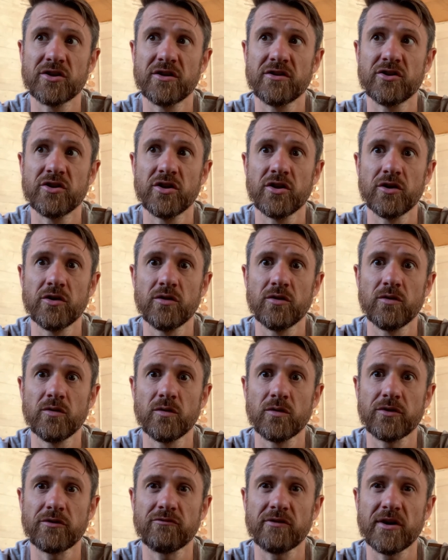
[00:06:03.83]
two
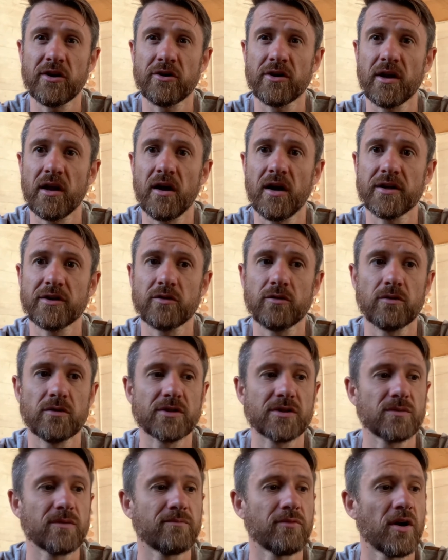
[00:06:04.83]
or three online
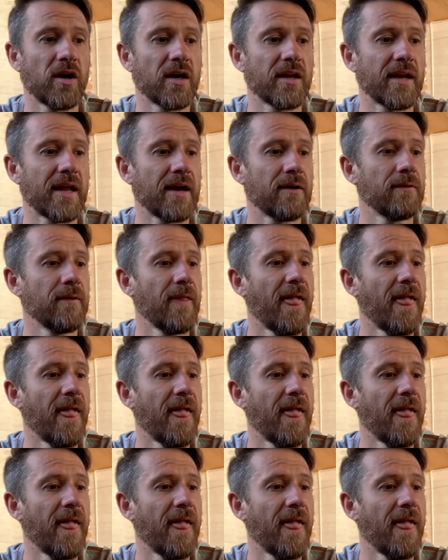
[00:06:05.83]
courses with Brian now.